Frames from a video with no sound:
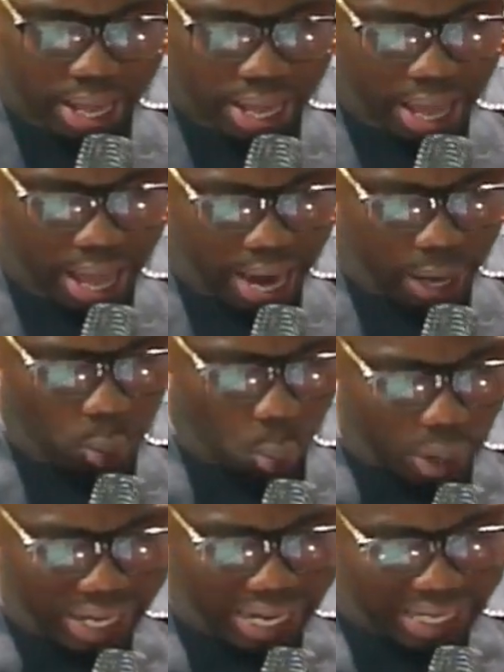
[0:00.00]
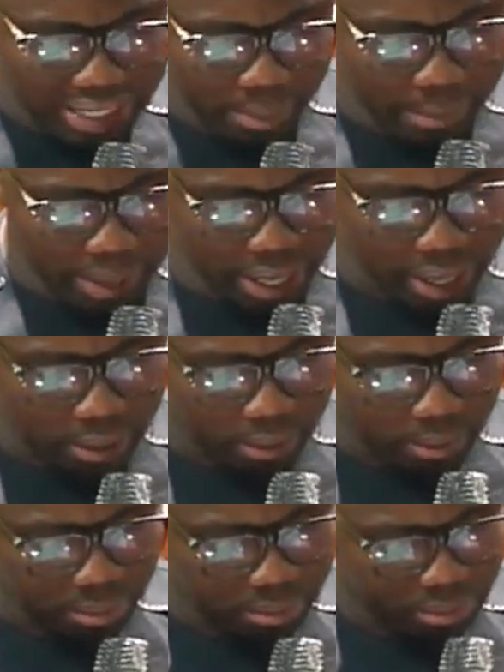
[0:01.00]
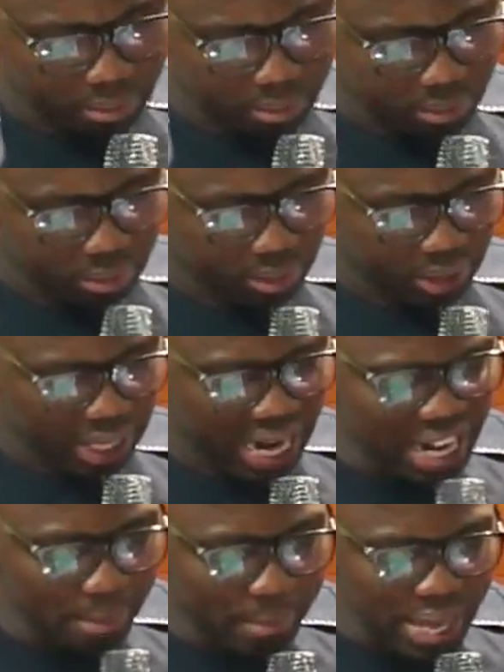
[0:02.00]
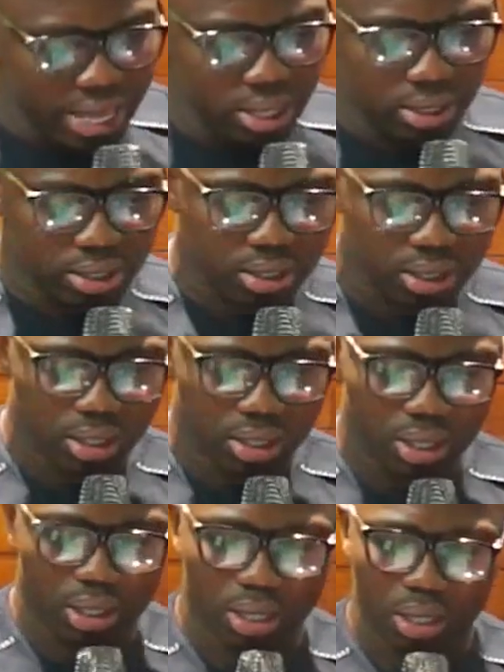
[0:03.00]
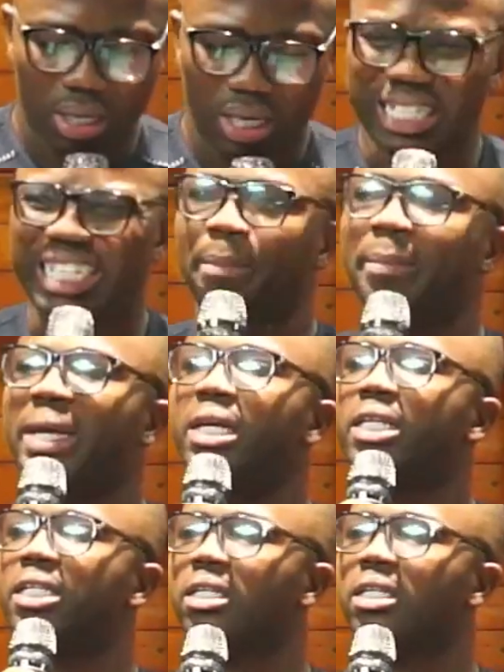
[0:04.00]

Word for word: And what does it mean? It means timidity.